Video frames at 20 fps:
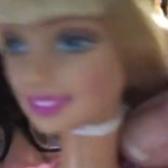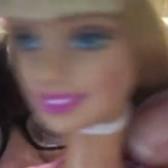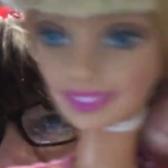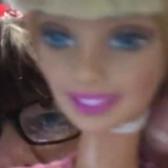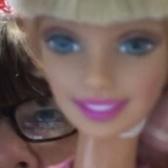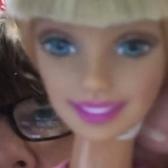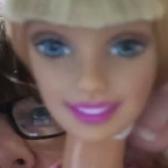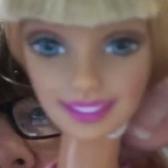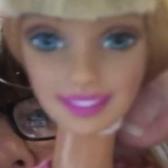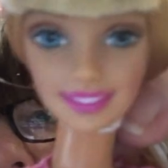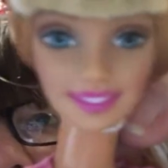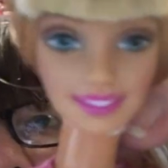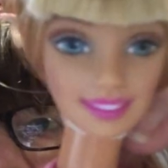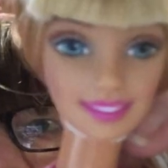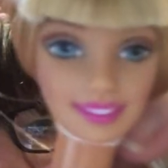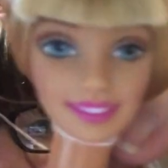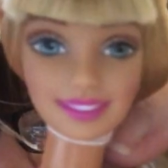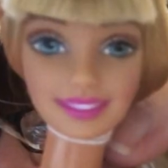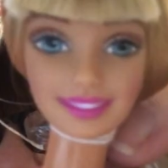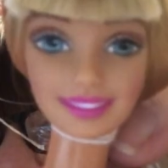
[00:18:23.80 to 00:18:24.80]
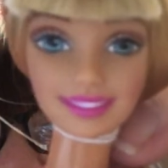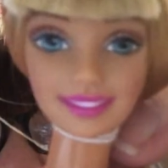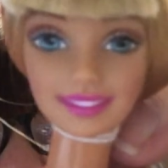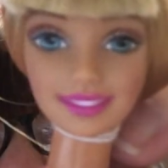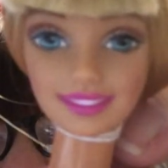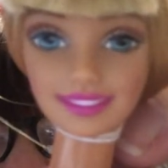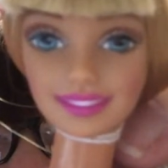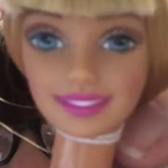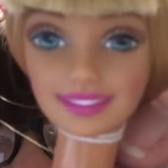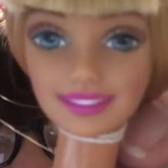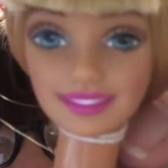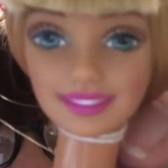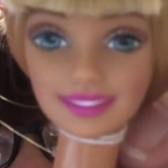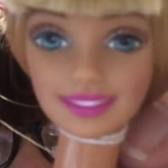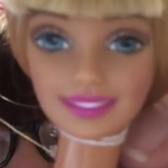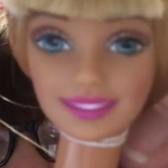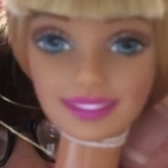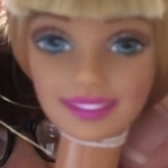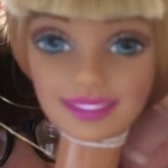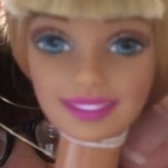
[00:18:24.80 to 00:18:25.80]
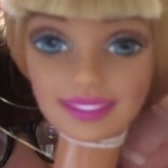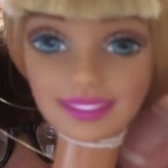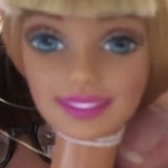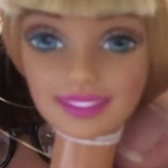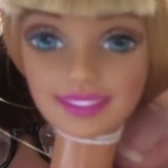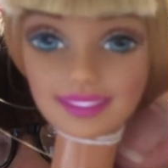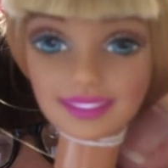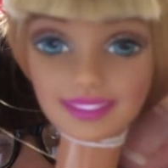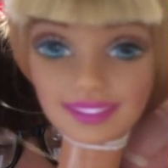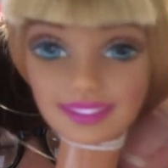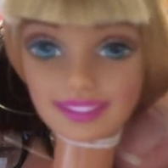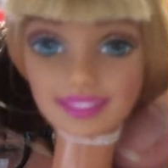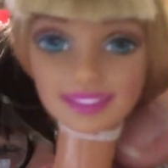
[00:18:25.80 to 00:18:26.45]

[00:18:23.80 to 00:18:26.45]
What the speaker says: got such a lovely face, hasn't she?